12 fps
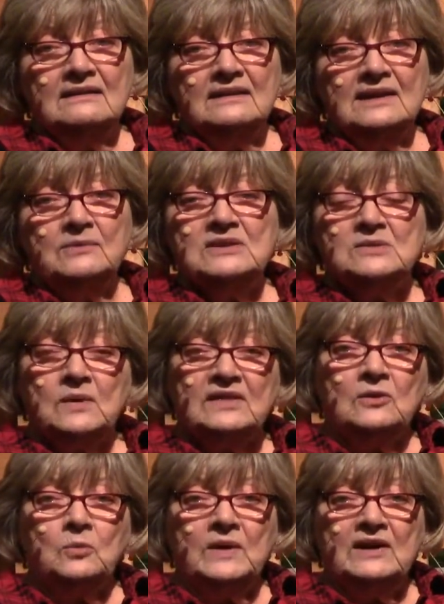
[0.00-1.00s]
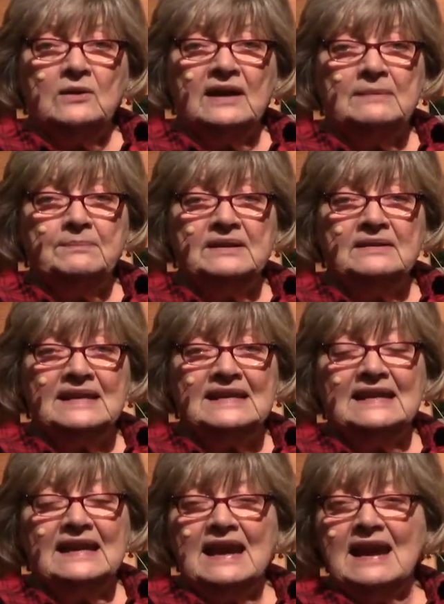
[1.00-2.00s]
It was what the widow had been
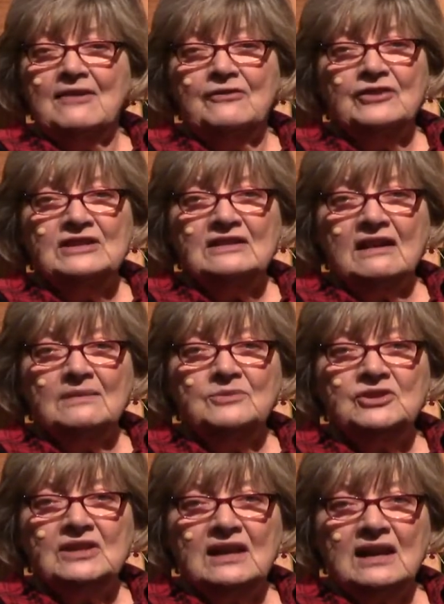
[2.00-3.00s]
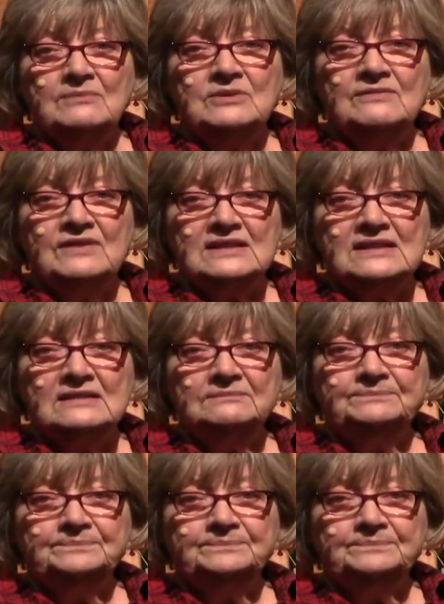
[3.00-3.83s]
knitting every time she came to visit.